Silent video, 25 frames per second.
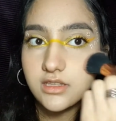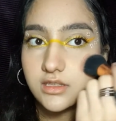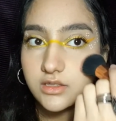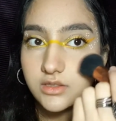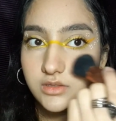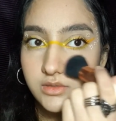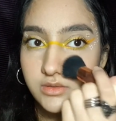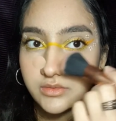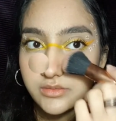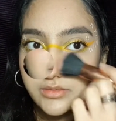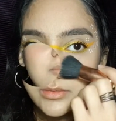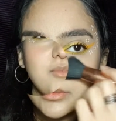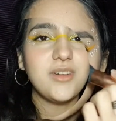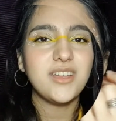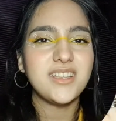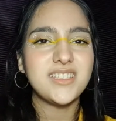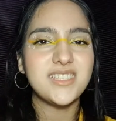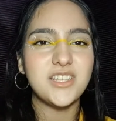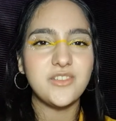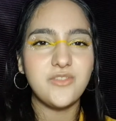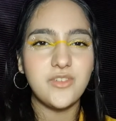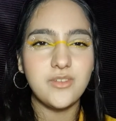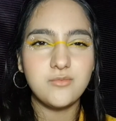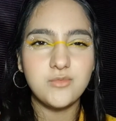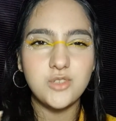I
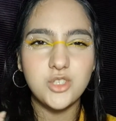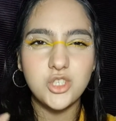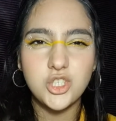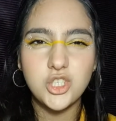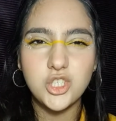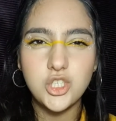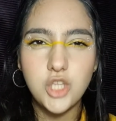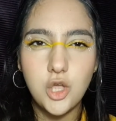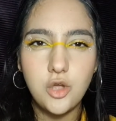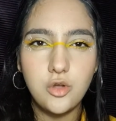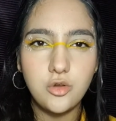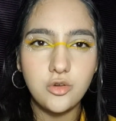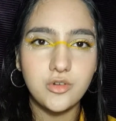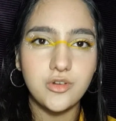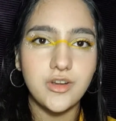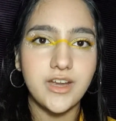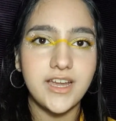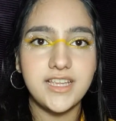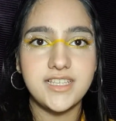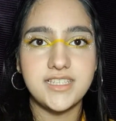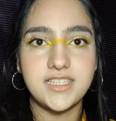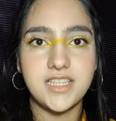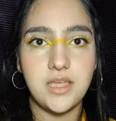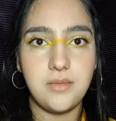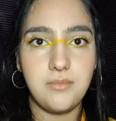myself am so
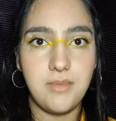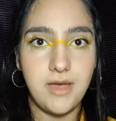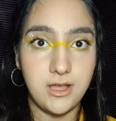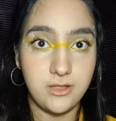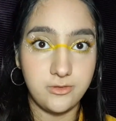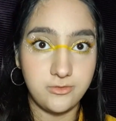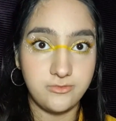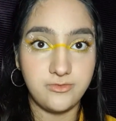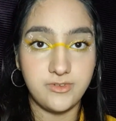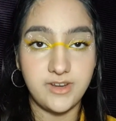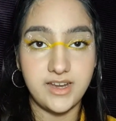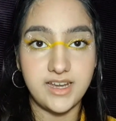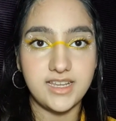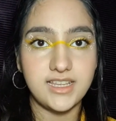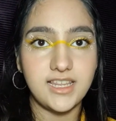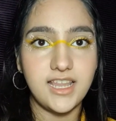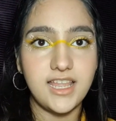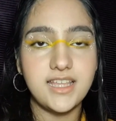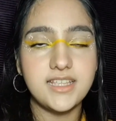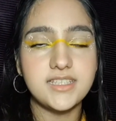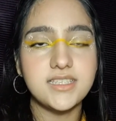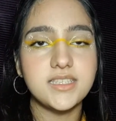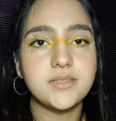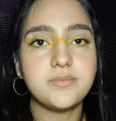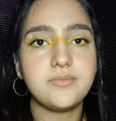crazy about
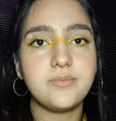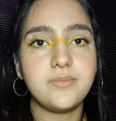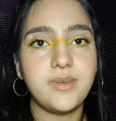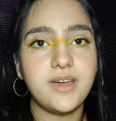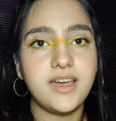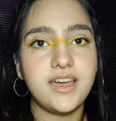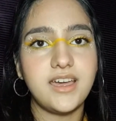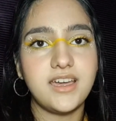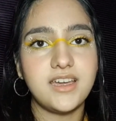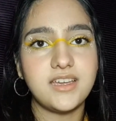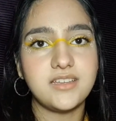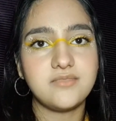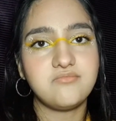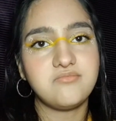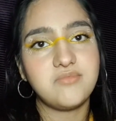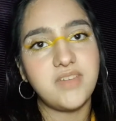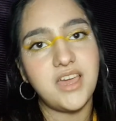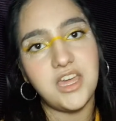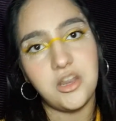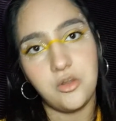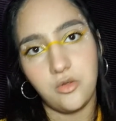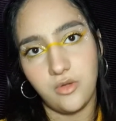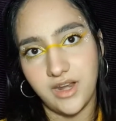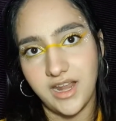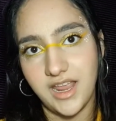frickless, but
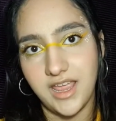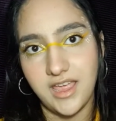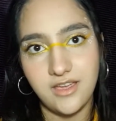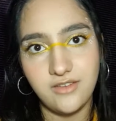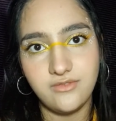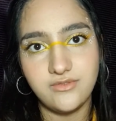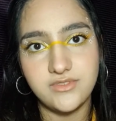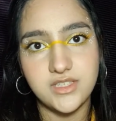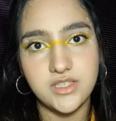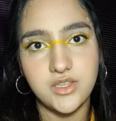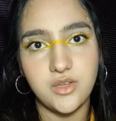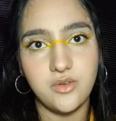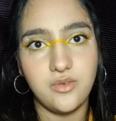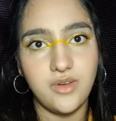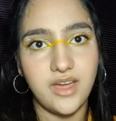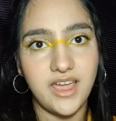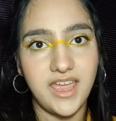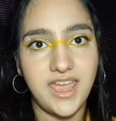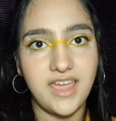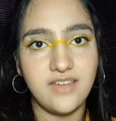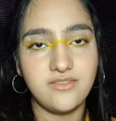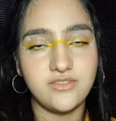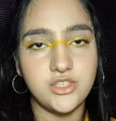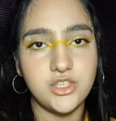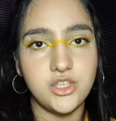I don't have, so I
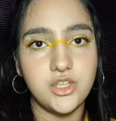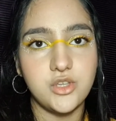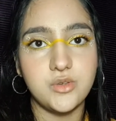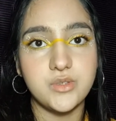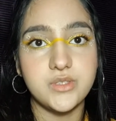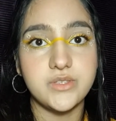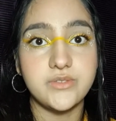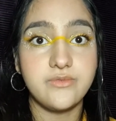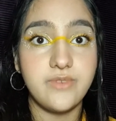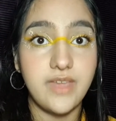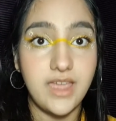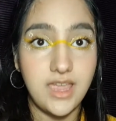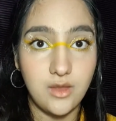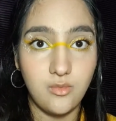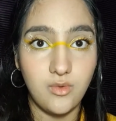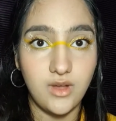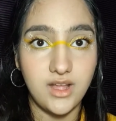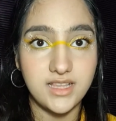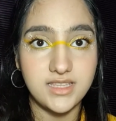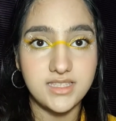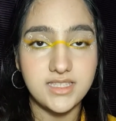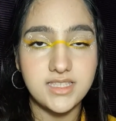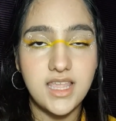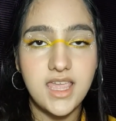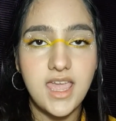have to use fake
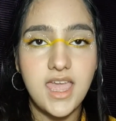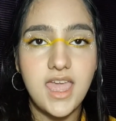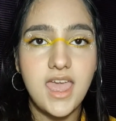ones.